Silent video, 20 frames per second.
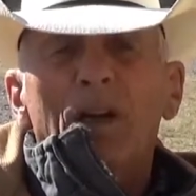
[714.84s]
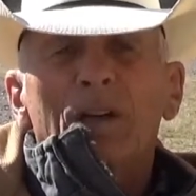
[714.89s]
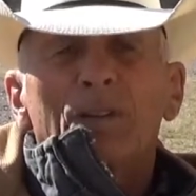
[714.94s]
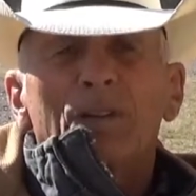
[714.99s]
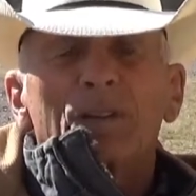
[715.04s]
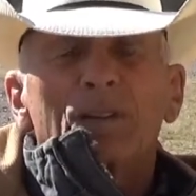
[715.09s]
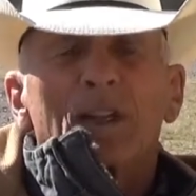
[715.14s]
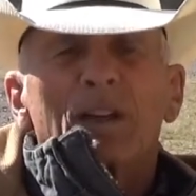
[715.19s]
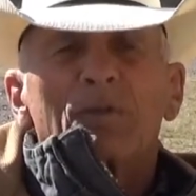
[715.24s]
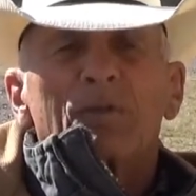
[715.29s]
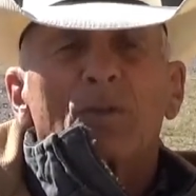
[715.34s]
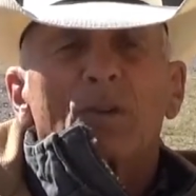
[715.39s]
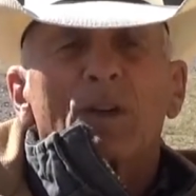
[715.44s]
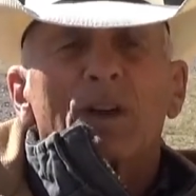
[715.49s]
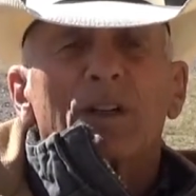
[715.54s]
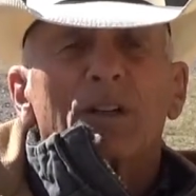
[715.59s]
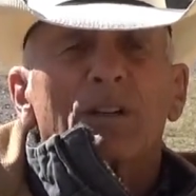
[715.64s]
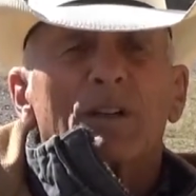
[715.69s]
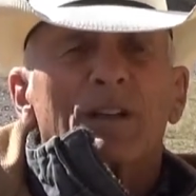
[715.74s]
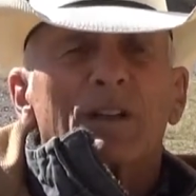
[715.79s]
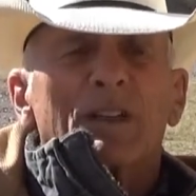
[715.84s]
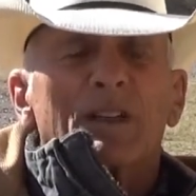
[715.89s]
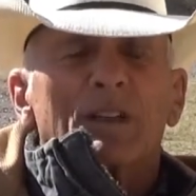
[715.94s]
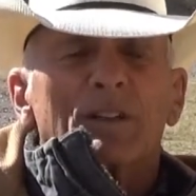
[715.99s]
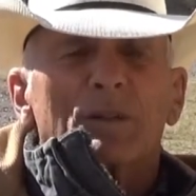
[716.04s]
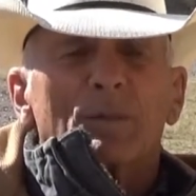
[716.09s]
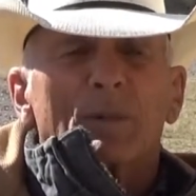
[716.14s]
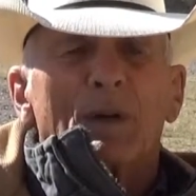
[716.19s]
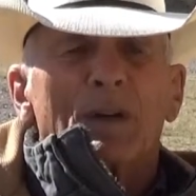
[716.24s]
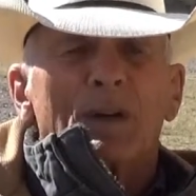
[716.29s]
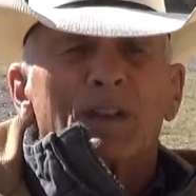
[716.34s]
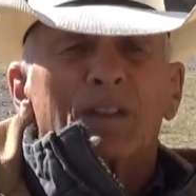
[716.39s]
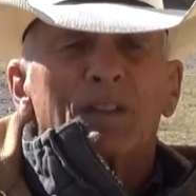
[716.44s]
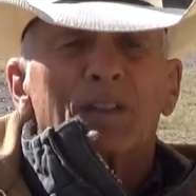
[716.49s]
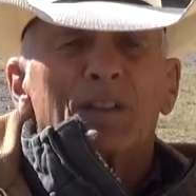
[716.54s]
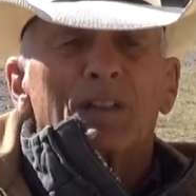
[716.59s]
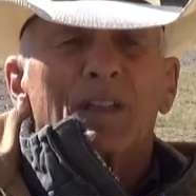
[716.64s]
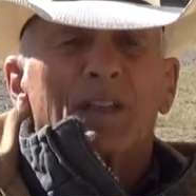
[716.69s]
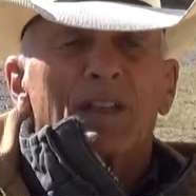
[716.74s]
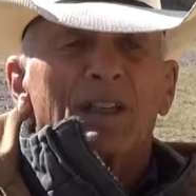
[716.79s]
or Safeway or any other market
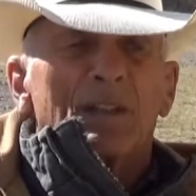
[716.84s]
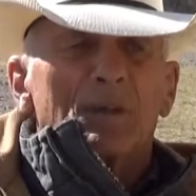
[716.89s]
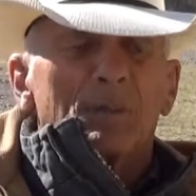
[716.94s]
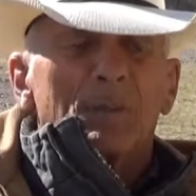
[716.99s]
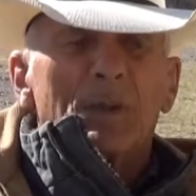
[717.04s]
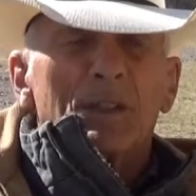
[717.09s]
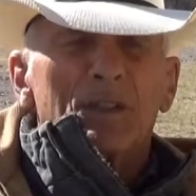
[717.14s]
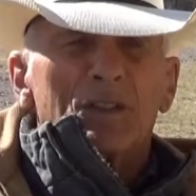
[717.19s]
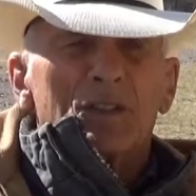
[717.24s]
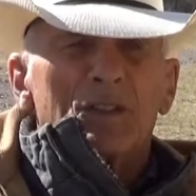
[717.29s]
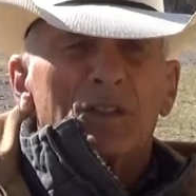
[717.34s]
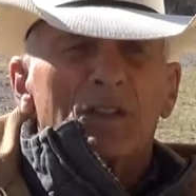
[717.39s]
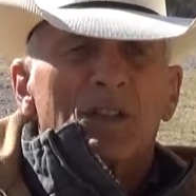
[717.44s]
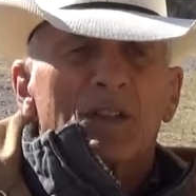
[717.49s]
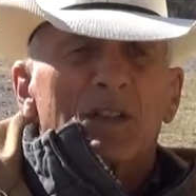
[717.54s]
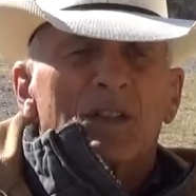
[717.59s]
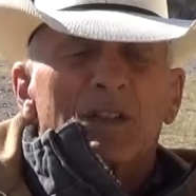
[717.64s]
today, the peaches